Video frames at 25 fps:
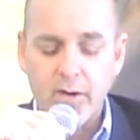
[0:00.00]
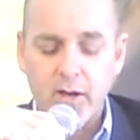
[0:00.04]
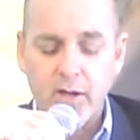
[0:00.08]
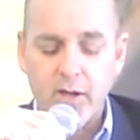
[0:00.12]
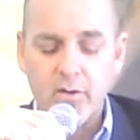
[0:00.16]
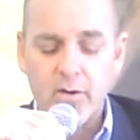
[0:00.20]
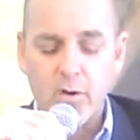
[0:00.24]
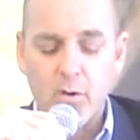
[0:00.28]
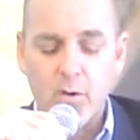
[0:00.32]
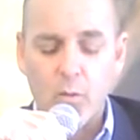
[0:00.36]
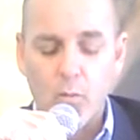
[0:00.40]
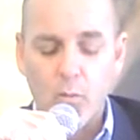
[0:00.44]

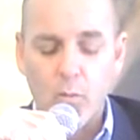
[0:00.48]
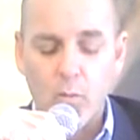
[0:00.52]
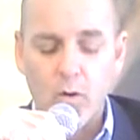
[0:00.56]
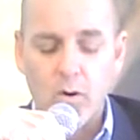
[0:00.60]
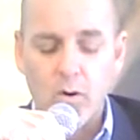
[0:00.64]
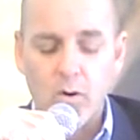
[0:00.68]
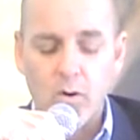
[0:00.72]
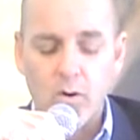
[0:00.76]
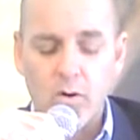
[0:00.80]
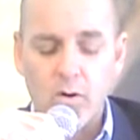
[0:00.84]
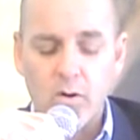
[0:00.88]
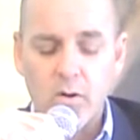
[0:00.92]
earth and their
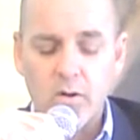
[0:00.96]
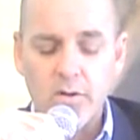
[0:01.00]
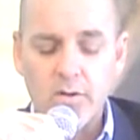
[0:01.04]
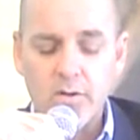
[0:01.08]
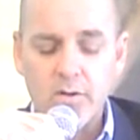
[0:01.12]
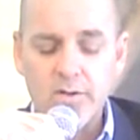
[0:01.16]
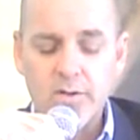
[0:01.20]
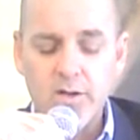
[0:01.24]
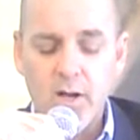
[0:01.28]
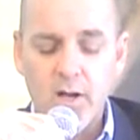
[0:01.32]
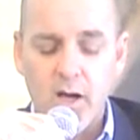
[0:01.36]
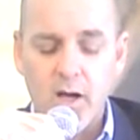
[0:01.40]

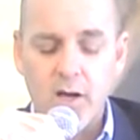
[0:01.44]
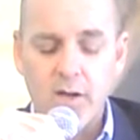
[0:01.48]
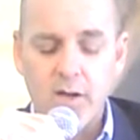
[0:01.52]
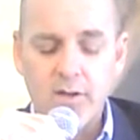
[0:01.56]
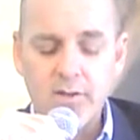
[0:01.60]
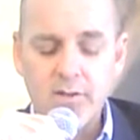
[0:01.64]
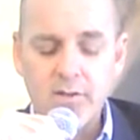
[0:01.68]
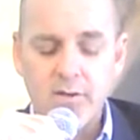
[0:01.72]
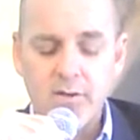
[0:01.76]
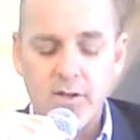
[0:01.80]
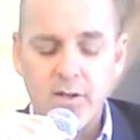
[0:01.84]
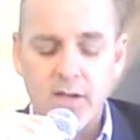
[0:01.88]
words
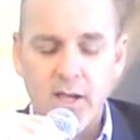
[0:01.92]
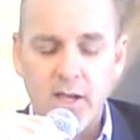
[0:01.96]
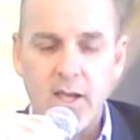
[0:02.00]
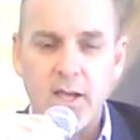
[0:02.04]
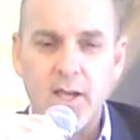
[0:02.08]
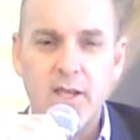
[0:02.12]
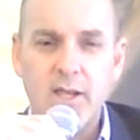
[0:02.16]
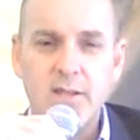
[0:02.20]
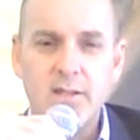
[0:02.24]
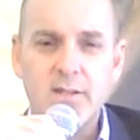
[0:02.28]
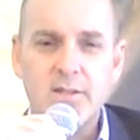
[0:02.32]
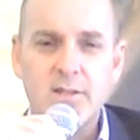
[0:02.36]
unto
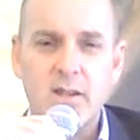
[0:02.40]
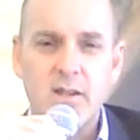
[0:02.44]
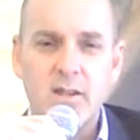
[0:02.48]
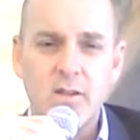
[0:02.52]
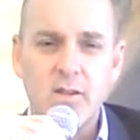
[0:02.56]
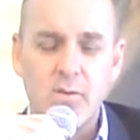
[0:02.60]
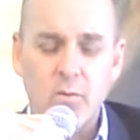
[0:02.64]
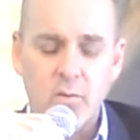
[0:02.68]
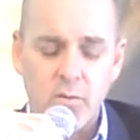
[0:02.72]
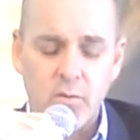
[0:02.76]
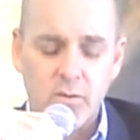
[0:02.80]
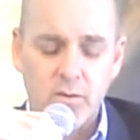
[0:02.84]
the
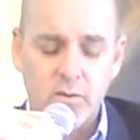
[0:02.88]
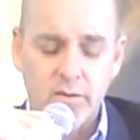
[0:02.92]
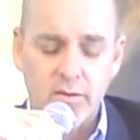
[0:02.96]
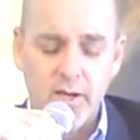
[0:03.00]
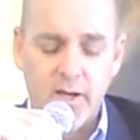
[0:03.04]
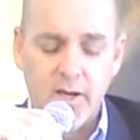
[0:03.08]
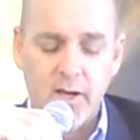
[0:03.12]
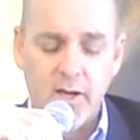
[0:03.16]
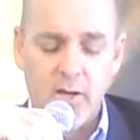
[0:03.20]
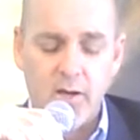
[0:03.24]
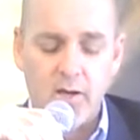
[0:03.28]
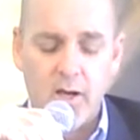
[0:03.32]
ends of the
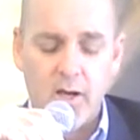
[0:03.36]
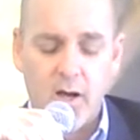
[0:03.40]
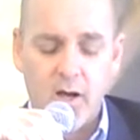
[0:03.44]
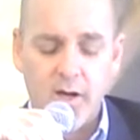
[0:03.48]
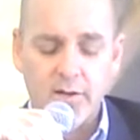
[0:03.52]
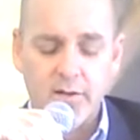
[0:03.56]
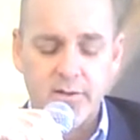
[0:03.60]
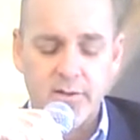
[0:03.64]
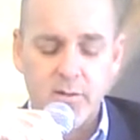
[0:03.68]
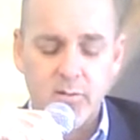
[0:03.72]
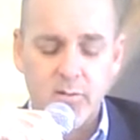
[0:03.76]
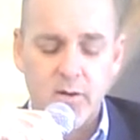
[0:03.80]
world.
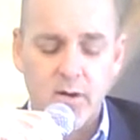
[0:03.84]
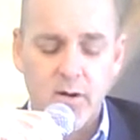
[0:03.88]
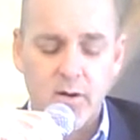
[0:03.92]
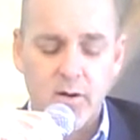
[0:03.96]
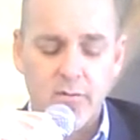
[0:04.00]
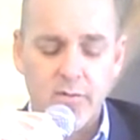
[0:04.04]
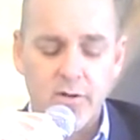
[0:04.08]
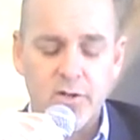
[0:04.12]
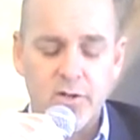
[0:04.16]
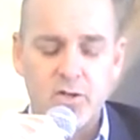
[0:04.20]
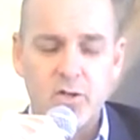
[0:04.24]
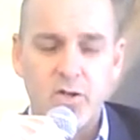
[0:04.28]
That ought to
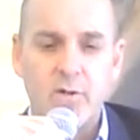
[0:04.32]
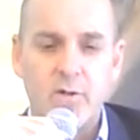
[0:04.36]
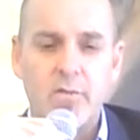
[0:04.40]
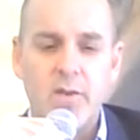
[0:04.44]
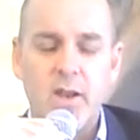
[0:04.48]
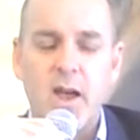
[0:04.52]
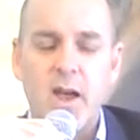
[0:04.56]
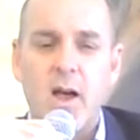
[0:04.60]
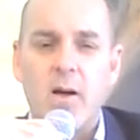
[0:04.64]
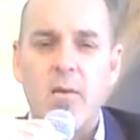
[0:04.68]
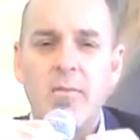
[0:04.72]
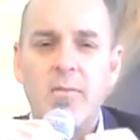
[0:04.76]
be our
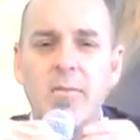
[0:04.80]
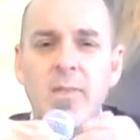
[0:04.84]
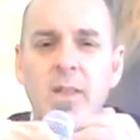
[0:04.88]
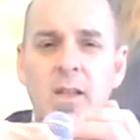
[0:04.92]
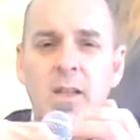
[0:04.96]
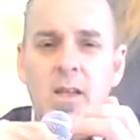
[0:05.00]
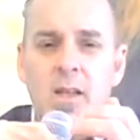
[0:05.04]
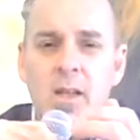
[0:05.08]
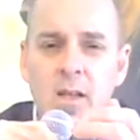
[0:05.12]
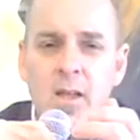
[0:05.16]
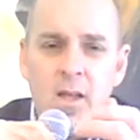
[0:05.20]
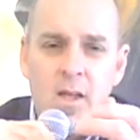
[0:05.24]
vision.
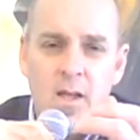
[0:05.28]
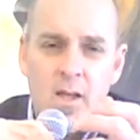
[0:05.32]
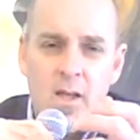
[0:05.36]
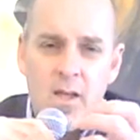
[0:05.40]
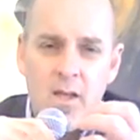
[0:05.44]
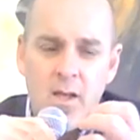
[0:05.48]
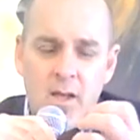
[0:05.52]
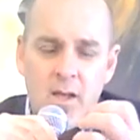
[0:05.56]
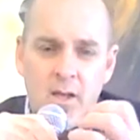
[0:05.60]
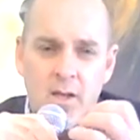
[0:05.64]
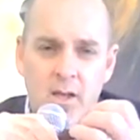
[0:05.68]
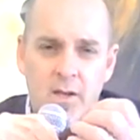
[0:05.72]
Now,
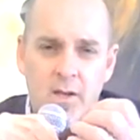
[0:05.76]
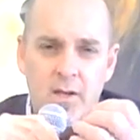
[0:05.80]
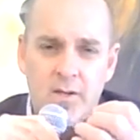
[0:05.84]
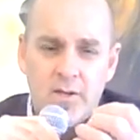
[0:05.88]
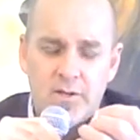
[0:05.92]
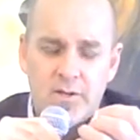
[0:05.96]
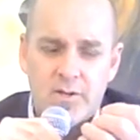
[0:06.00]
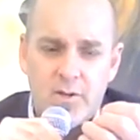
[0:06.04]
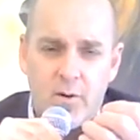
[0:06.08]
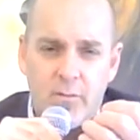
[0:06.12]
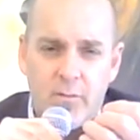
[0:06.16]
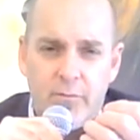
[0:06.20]

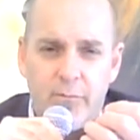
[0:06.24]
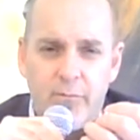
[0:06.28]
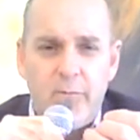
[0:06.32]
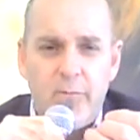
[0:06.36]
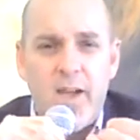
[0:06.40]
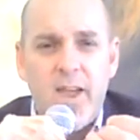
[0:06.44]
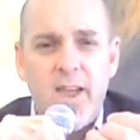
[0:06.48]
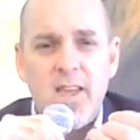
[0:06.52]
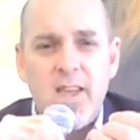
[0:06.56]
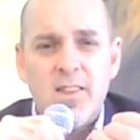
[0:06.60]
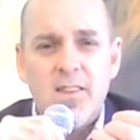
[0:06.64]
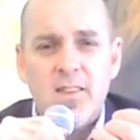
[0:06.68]
so
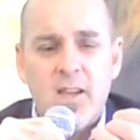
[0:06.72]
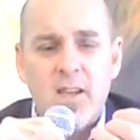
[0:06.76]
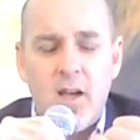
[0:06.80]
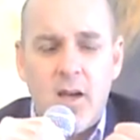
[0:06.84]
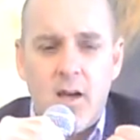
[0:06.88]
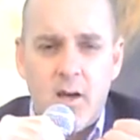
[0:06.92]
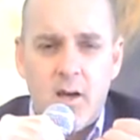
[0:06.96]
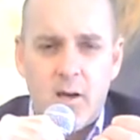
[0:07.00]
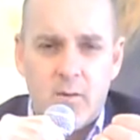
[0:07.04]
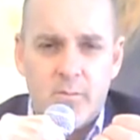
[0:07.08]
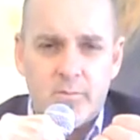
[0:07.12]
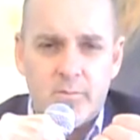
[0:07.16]

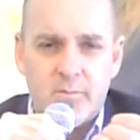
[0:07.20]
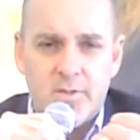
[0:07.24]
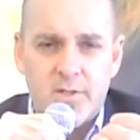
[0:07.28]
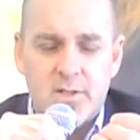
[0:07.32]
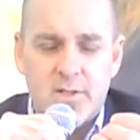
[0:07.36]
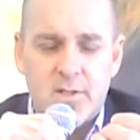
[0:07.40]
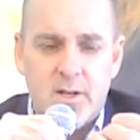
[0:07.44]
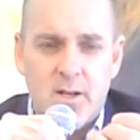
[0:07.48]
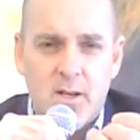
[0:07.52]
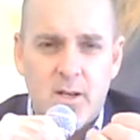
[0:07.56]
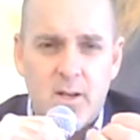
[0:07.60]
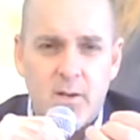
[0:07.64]
faith
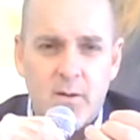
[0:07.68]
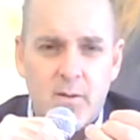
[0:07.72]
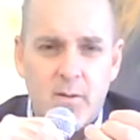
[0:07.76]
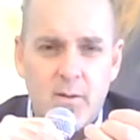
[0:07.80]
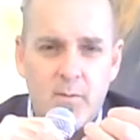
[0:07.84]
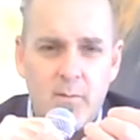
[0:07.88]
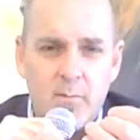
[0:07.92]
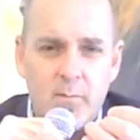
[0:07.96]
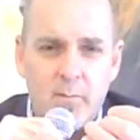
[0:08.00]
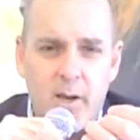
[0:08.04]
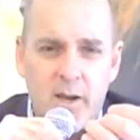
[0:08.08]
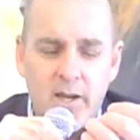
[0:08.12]
comes
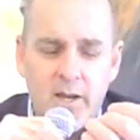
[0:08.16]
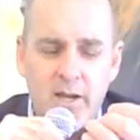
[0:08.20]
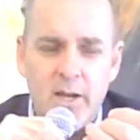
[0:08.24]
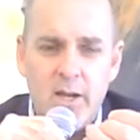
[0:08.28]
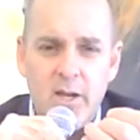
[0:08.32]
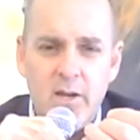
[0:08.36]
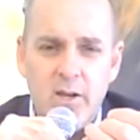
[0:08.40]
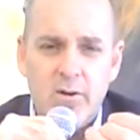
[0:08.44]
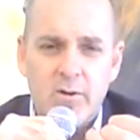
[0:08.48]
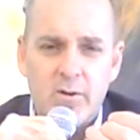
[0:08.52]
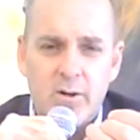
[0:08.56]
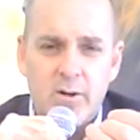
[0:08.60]

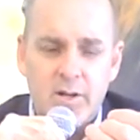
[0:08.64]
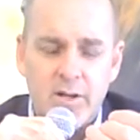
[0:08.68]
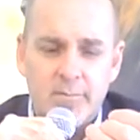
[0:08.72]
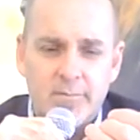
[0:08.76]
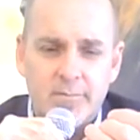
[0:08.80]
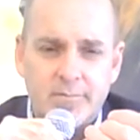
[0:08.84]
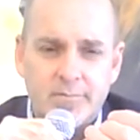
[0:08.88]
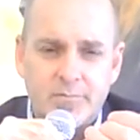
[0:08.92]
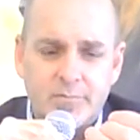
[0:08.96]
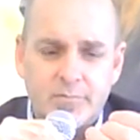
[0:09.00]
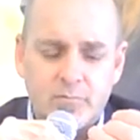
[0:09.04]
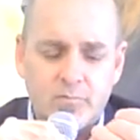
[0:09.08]
by
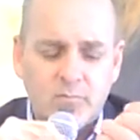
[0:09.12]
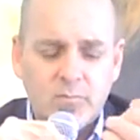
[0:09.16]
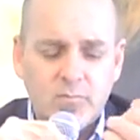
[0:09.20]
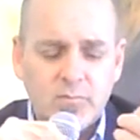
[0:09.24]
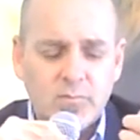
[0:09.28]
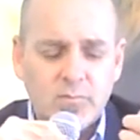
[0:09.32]
hearing